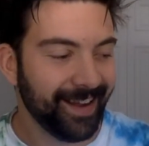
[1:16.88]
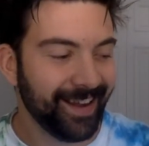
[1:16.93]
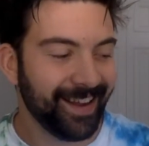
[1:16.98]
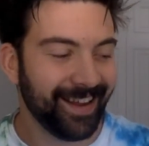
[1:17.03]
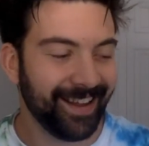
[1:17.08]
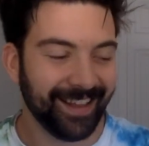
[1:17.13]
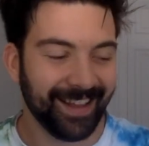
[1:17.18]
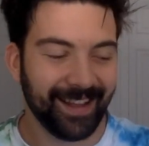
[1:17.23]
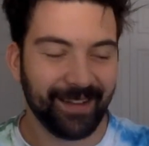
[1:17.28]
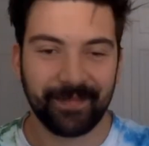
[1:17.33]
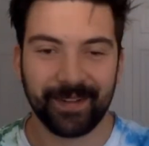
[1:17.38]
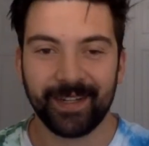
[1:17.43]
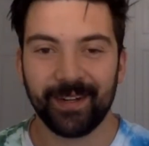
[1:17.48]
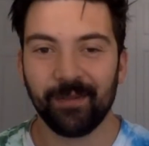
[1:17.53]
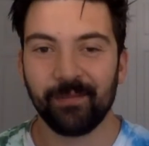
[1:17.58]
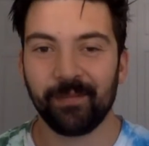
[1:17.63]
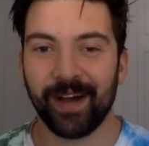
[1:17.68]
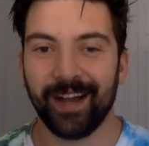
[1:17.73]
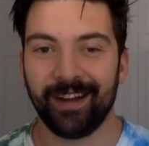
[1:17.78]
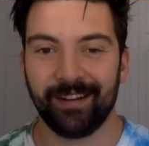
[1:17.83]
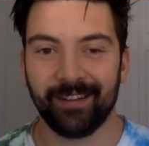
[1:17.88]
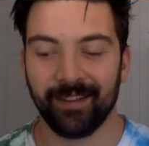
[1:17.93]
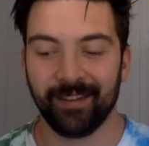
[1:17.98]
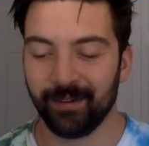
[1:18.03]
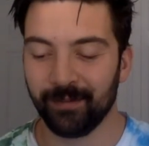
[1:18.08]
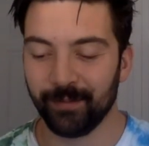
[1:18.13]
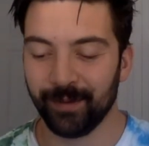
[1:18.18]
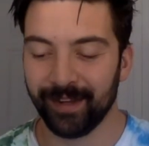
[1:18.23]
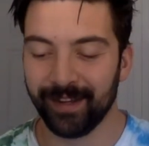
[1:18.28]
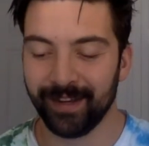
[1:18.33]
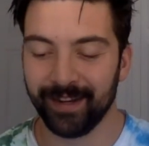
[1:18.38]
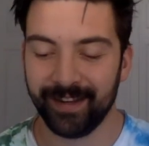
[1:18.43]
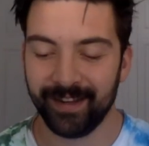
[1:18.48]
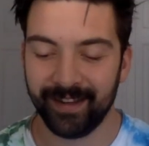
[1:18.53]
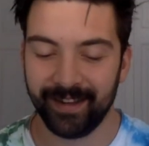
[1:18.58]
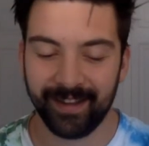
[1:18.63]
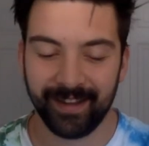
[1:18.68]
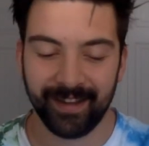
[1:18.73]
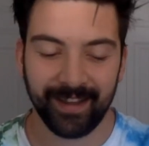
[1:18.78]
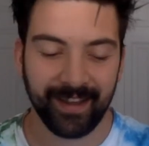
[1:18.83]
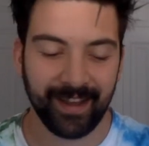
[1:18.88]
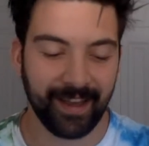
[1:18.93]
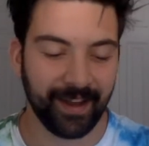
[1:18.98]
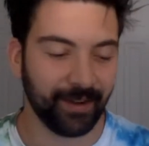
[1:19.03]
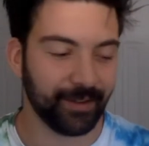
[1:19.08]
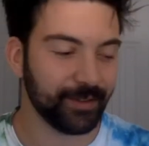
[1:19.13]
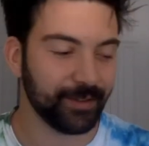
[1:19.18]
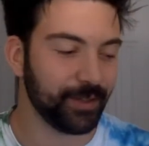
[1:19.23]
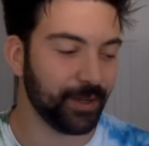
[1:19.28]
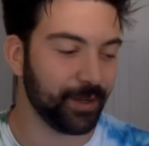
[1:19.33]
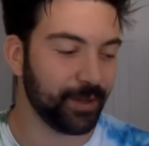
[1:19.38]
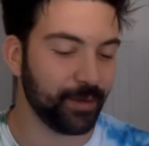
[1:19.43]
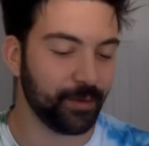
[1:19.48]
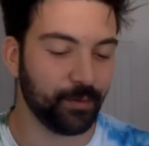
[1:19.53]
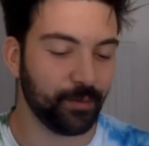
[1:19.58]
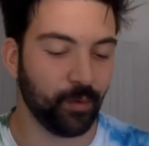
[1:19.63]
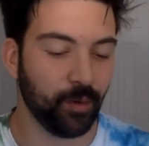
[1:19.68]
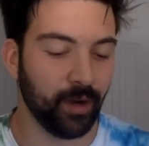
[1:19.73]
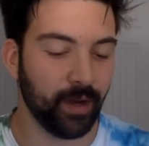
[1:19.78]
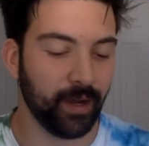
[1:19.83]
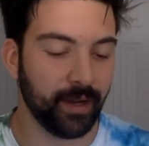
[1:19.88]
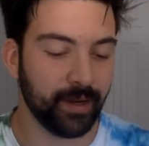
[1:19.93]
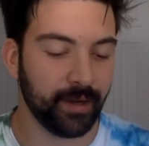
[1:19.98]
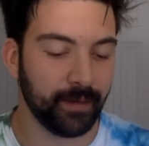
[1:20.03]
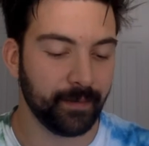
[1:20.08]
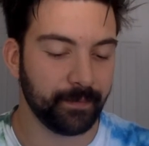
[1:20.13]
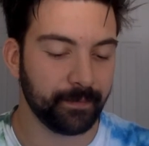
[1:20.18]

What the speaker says: let me go back a little bit, and I'll show you what